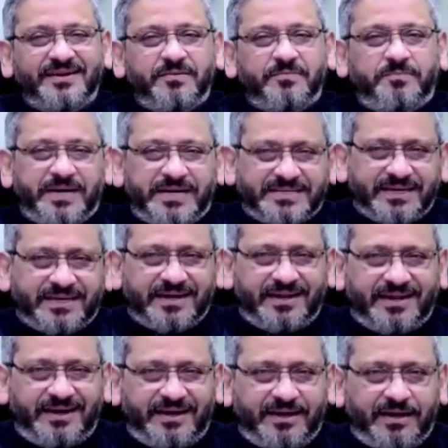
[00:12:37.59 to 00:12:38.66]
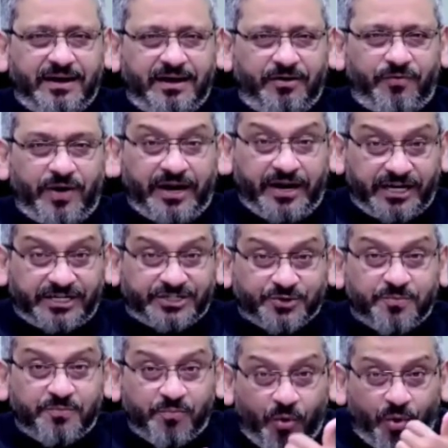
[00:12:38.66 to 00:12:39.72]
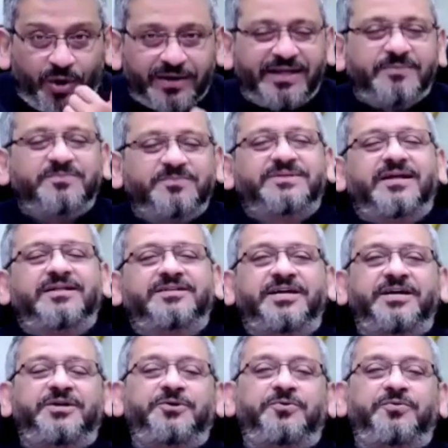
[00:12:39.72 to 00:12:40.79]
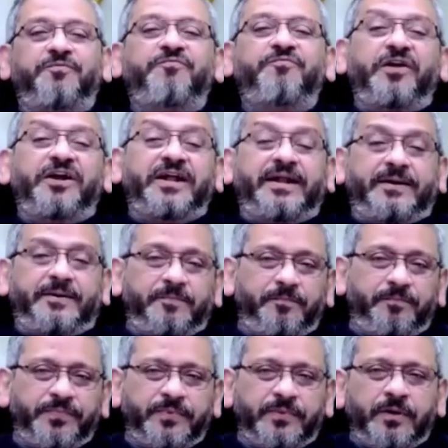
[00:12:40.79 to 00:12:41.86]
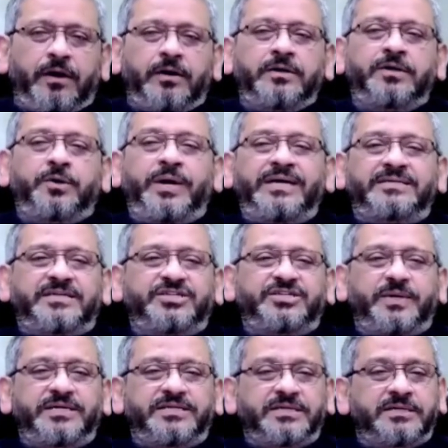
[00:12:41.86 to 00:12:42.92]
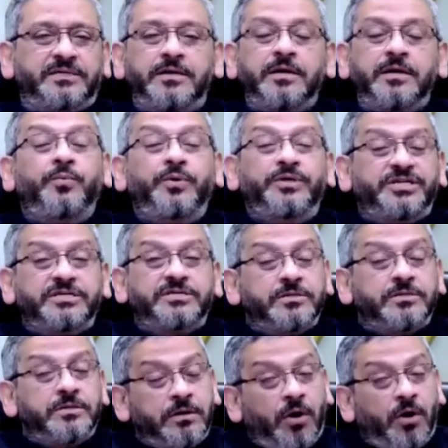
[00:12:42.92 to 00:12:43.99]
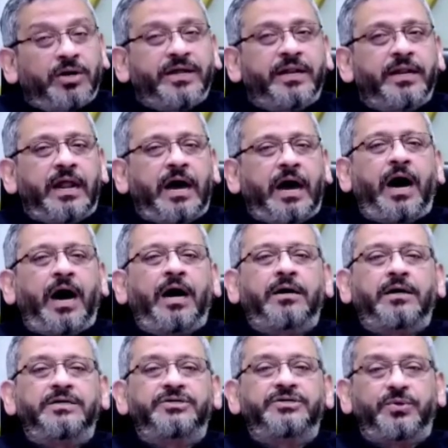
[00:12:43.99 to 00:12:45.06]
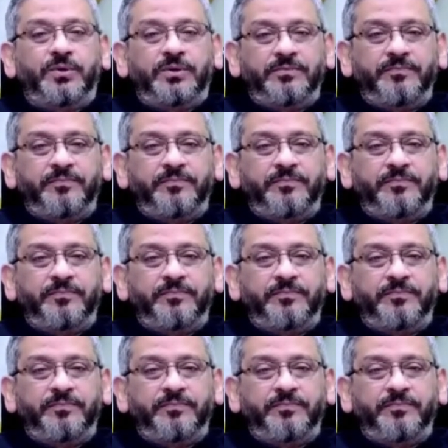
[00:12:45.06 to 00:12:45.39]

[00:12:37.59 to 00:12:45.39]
Basically, one needs to mold themselves into fit in the ongoing situation, which is not in our control.